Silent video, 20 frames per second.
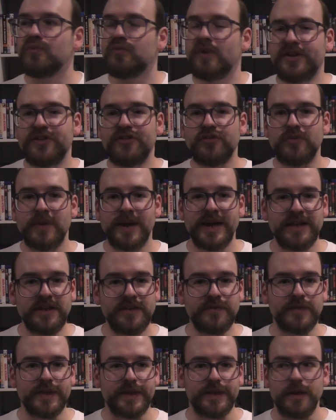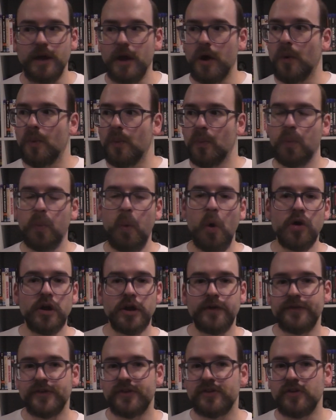retroactively,
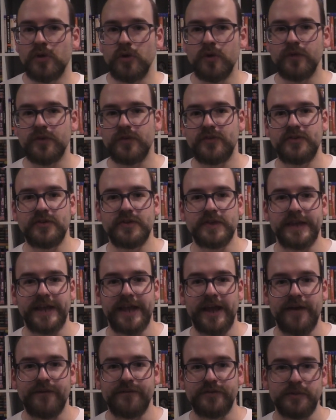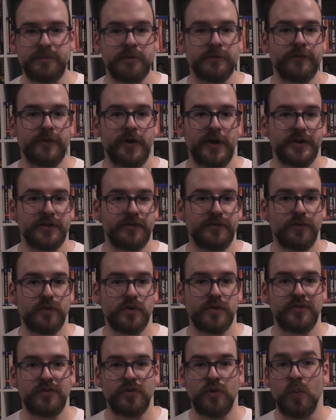what other service do they have to provide
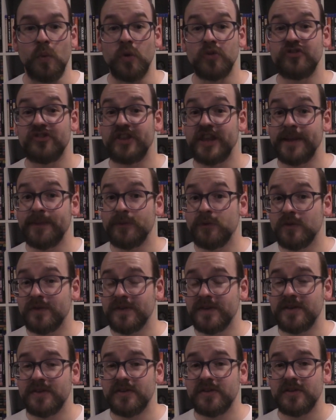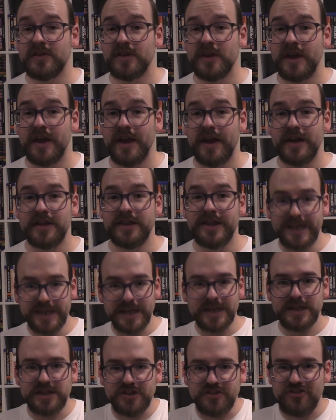for us to watch their movies?
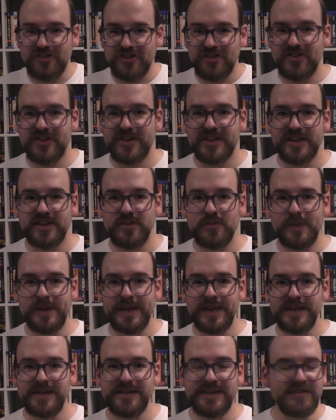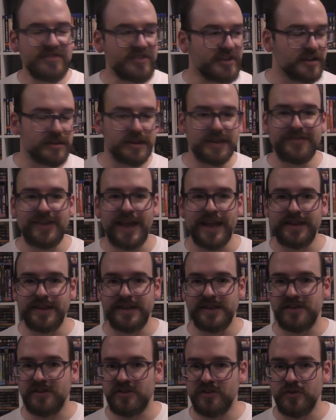Like, logistically speaking, Disney at least had
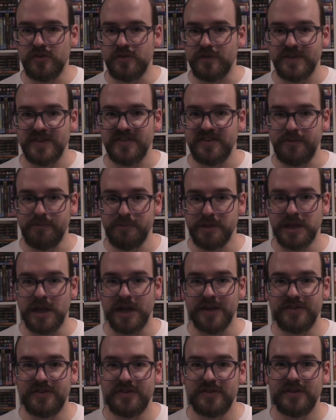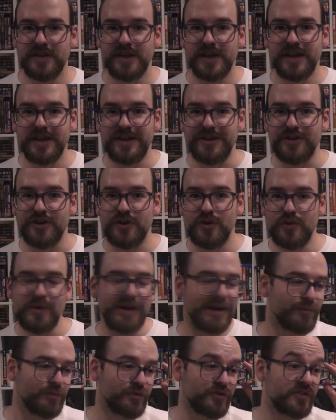the excuse of Disney Plus, you know,
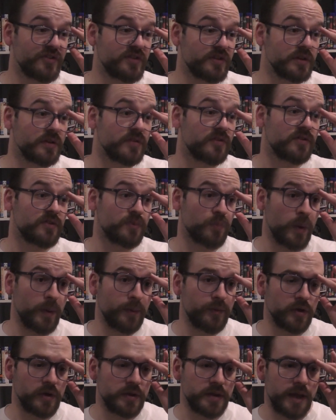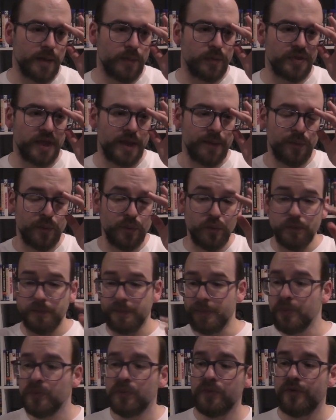which is still a website that they will
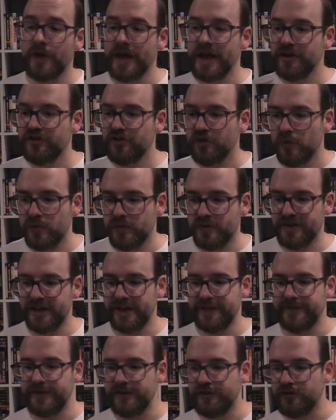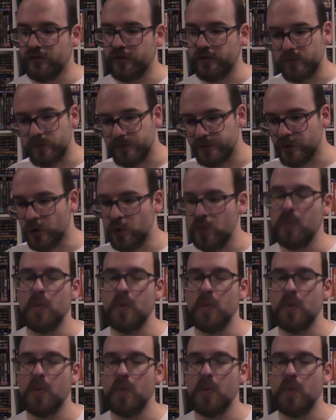remove shows and TV shows with no